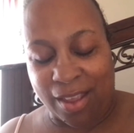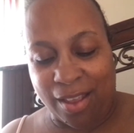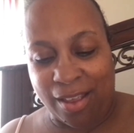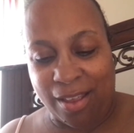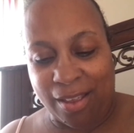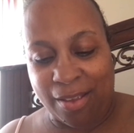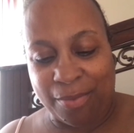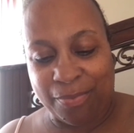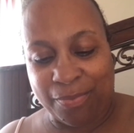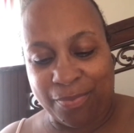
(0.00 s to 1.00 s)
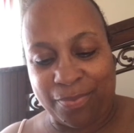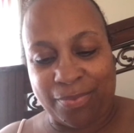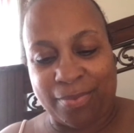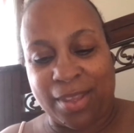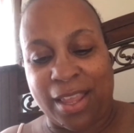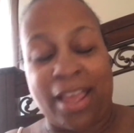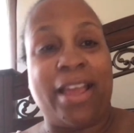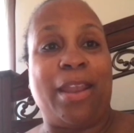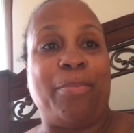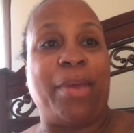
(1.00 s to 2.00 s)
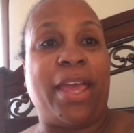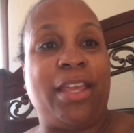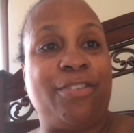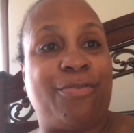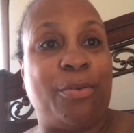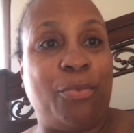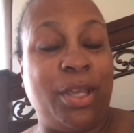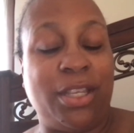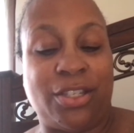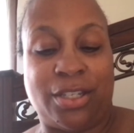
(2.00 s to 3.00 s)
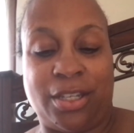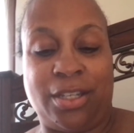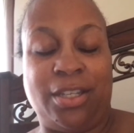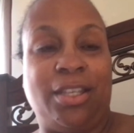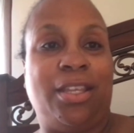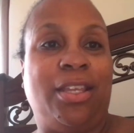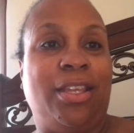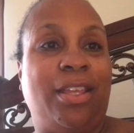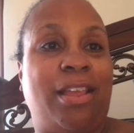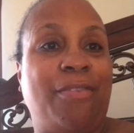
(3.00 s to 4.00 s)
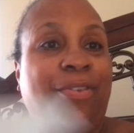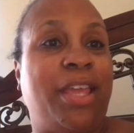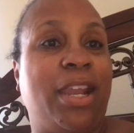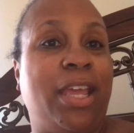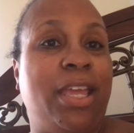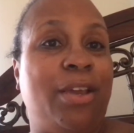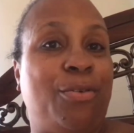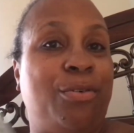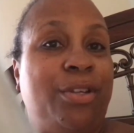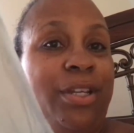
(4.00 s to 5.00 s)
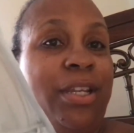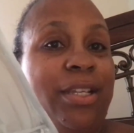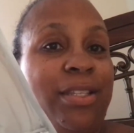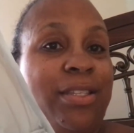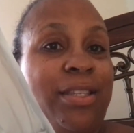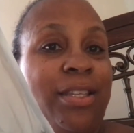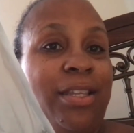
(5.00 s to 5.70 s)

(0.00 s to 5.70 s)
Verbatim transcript: um i got a package from wish i forgot i had ordered this